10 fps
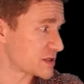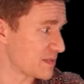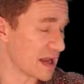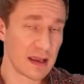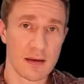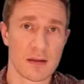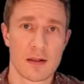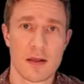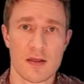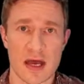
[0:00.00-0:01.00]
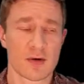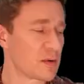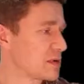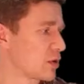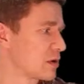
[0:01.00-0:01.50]
me that
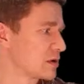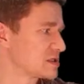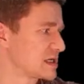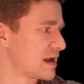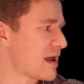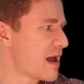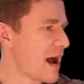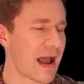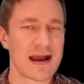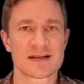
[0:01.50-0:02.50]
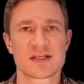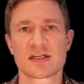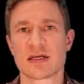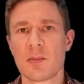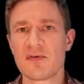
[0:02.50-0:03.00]
cryptocurrency. I got
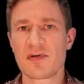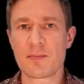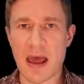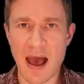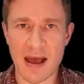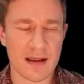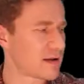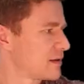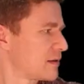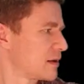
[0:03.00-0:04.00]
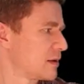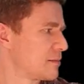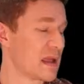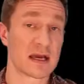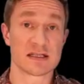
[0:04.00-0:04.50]
some of it back
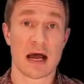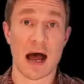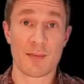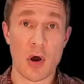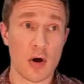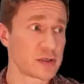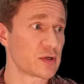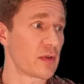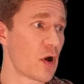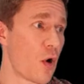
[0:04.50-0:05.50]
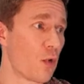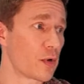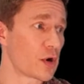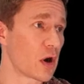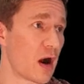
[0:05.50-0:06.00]
because I'm also the
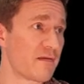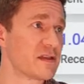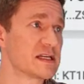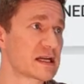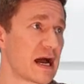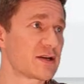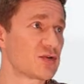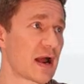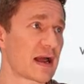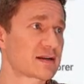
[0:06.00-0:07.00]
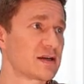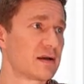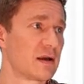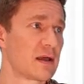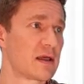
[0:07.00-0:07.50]
owner of this contract
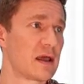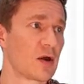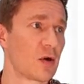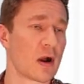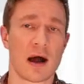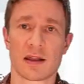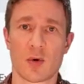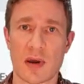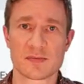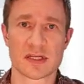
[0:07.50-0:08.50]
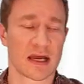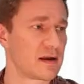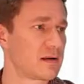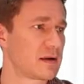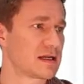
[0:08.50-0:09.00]
here on the
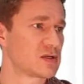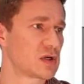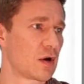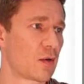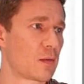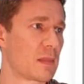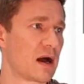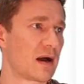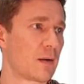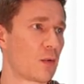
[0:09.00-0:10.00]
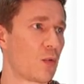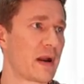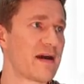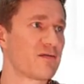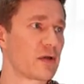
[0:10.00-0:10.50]
website. And so uh,
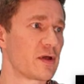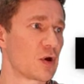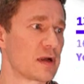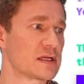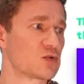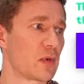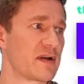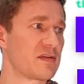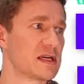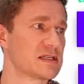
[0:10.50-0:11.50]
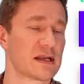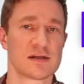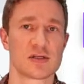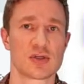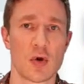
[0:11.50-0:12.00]
whenever there is one of these that
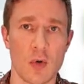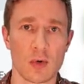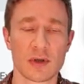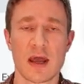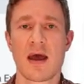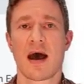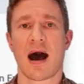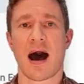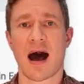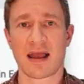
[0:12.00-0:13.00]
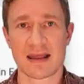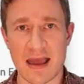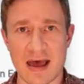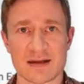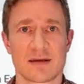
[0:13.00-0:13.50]
is sold, I
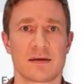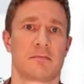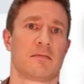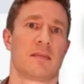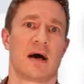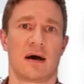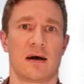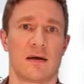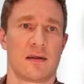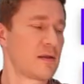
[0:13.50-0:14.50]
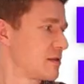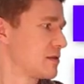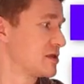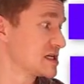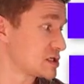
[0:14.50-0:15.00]
get uh,
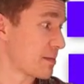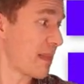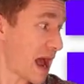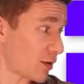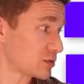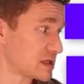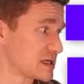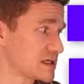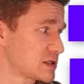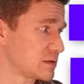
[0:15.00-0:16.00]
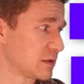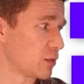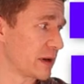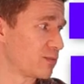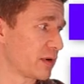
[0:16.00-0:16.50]
this amount, this
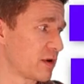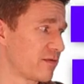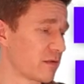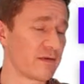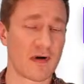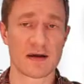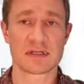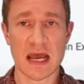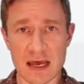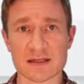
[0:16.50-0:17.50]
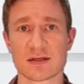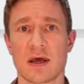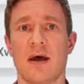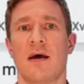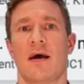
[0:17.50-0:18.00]
1.045 tez,
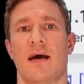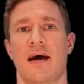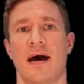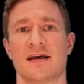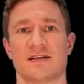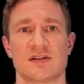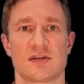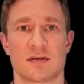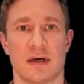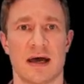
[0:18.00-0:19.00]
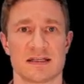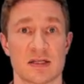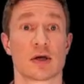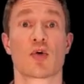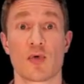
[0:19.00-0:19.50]
as, as
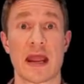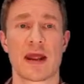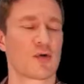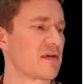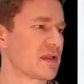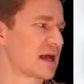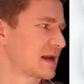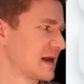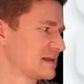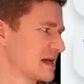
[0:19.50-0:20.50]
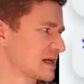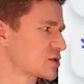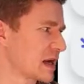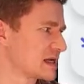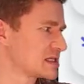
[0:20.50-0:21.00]
the creator of that contact.
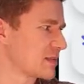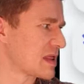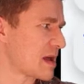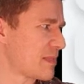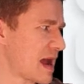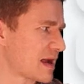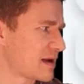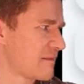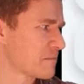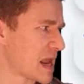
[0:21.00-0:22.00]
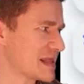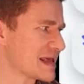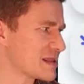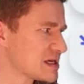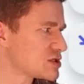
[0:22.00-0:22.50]
So I get some of that back, and
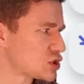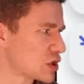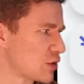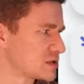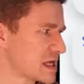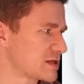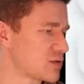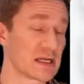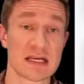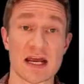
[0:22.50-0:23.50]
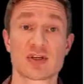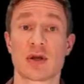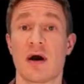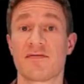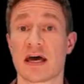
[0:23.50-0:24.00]
then this shows that
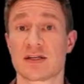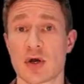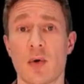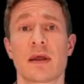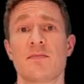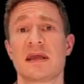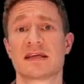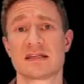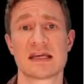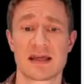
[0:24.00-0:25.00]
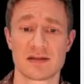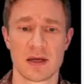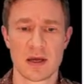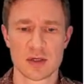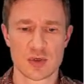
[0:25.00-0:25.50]
transaction of that token being sent
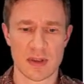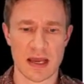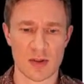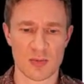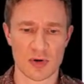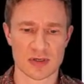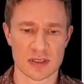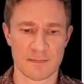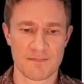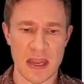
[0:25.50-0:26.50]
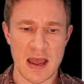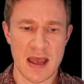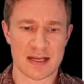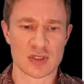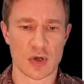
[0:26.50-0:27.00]
to the other person.
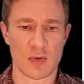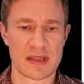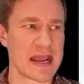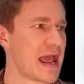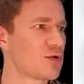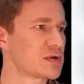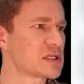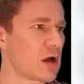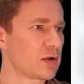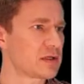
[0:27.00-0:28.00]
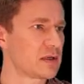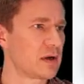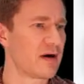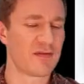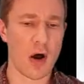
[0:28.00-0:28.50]
And so the end result
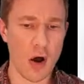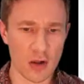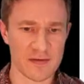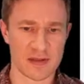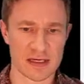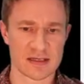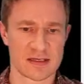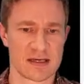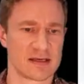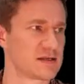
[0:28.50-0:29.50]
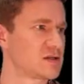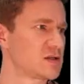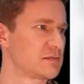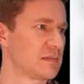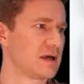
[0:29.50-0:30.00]
of all of this
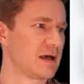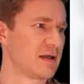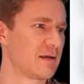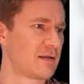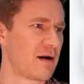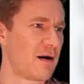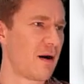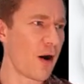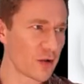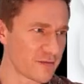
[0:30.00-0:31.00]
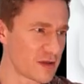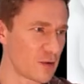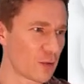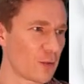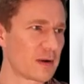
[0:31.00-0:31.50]
is uh, all of you